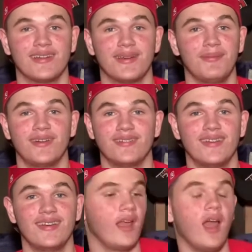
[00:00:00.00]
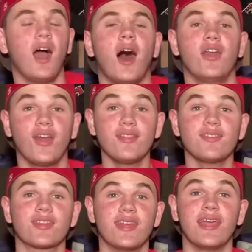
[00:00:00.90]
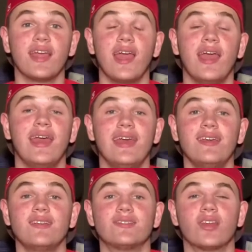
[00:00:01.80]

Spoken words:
come on. Another thing is